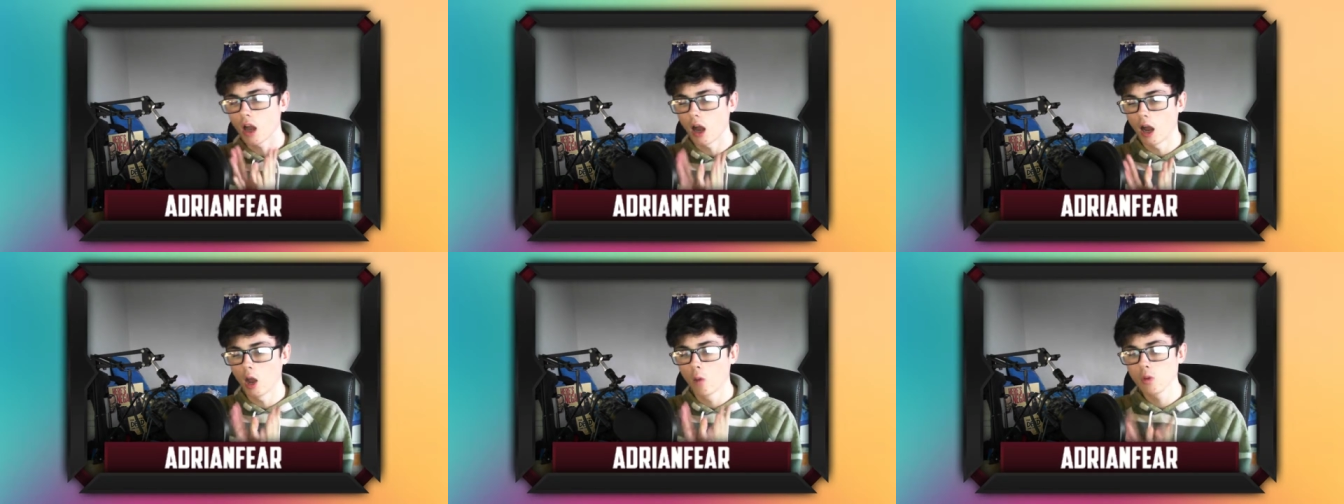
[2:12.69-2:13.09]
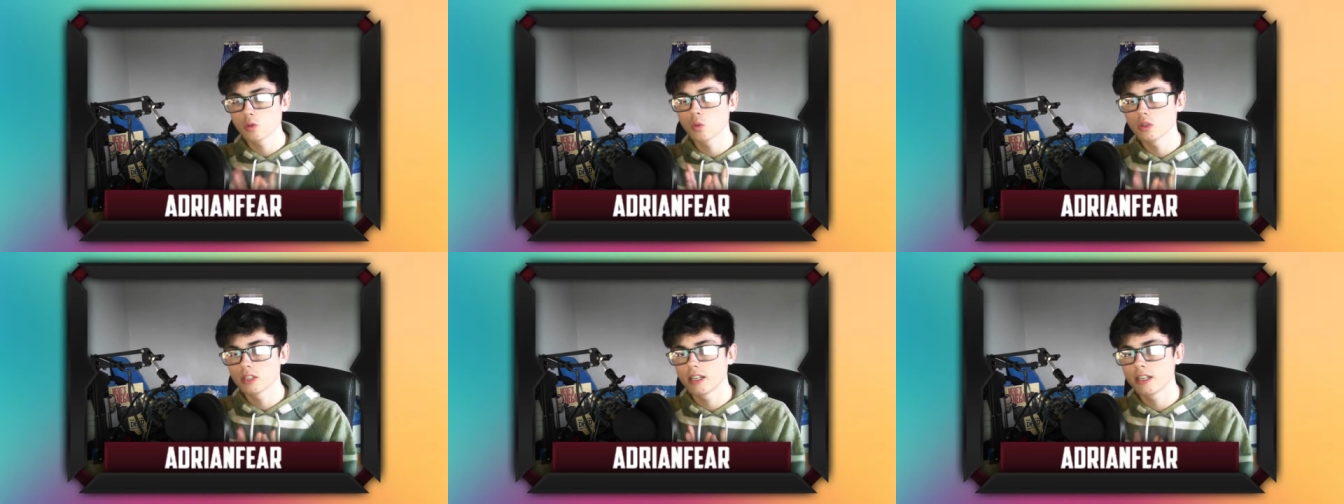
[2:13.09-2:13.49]
I always
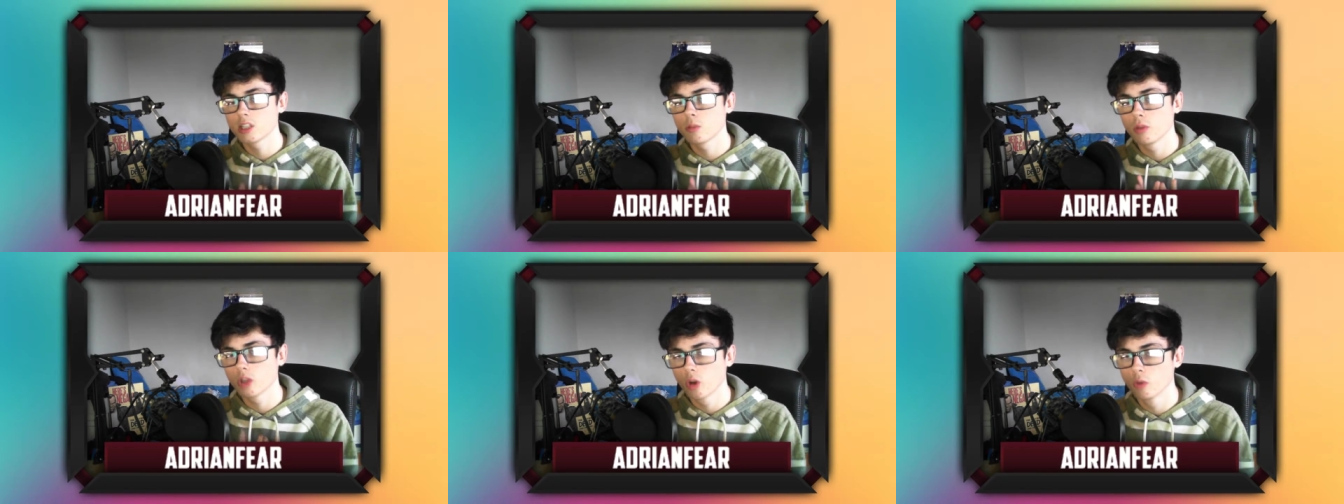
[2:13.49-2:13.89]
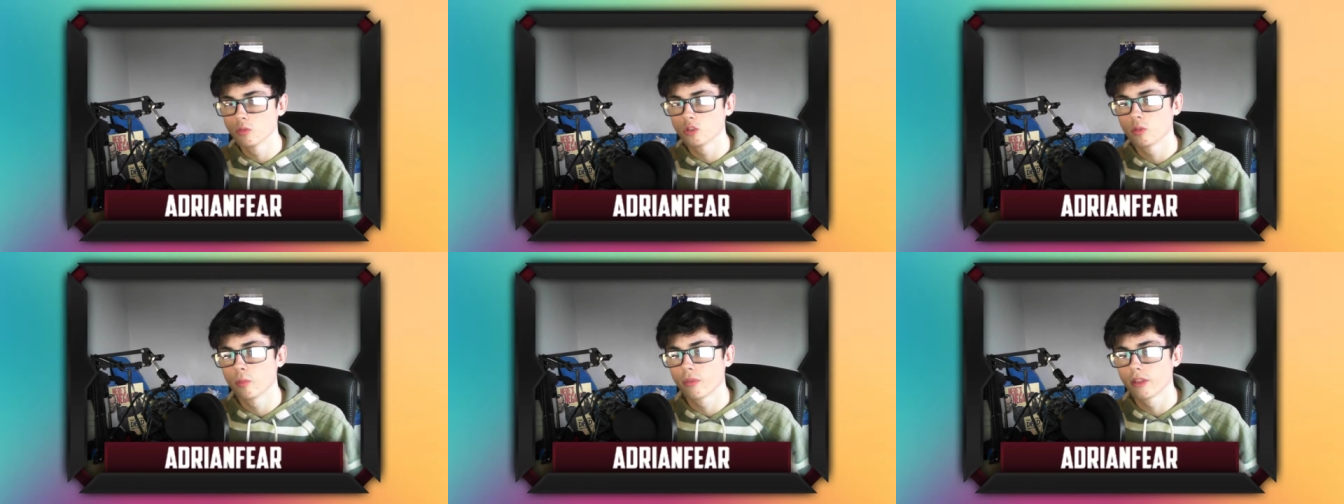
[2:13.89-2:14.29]
wanted it to become
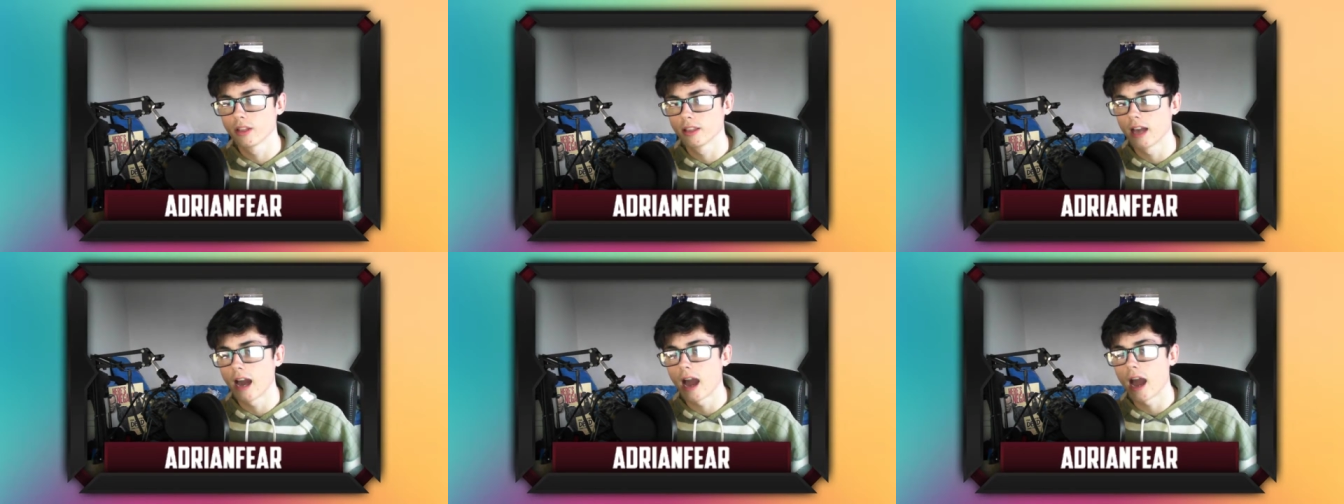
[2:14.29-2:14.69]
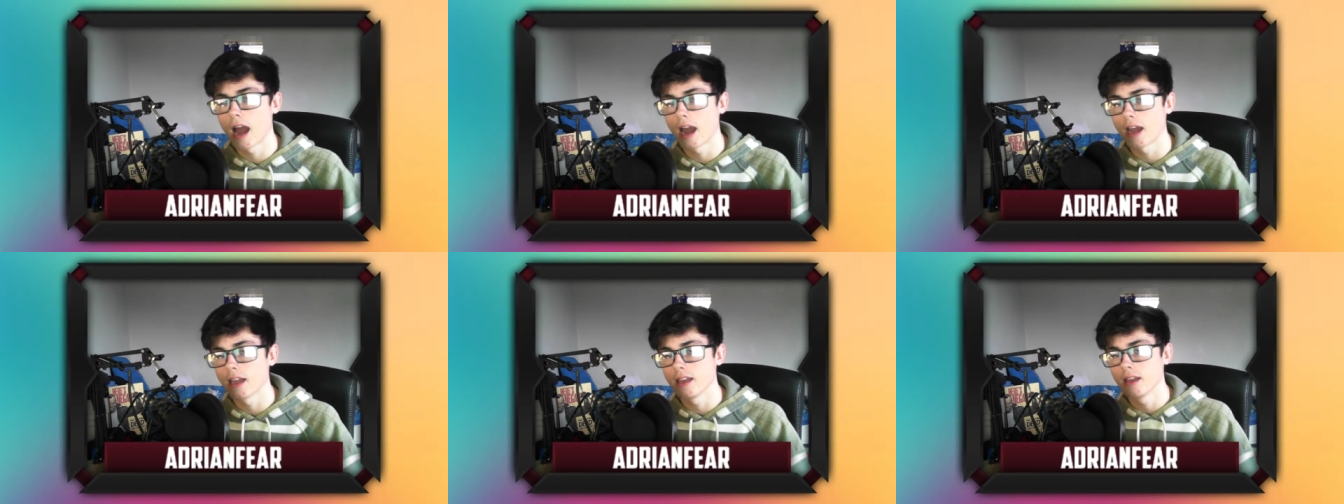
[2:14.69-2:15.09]
something that
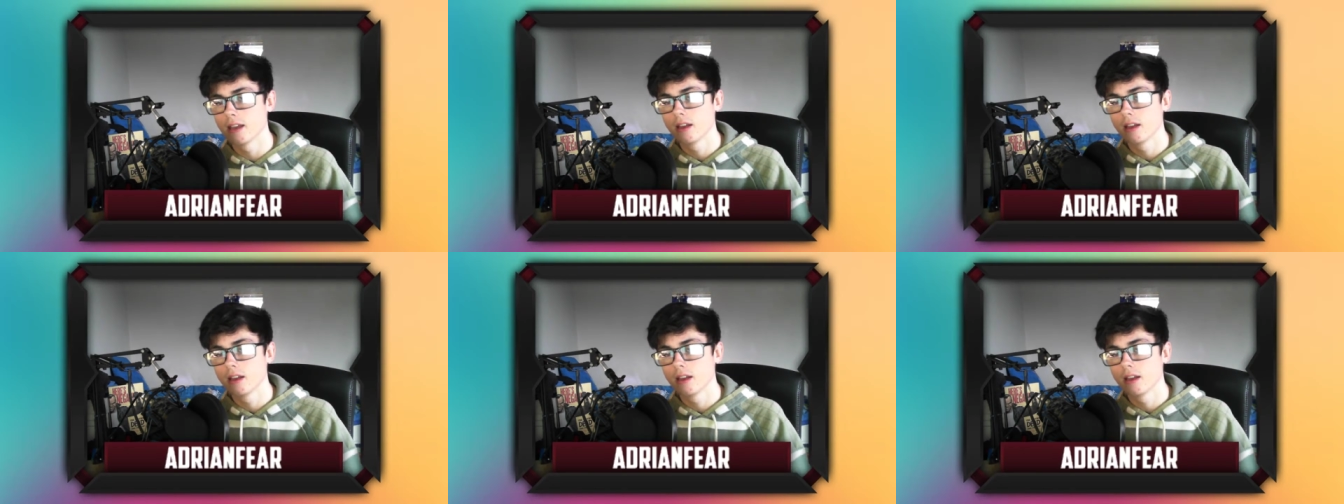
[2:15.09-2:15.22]
I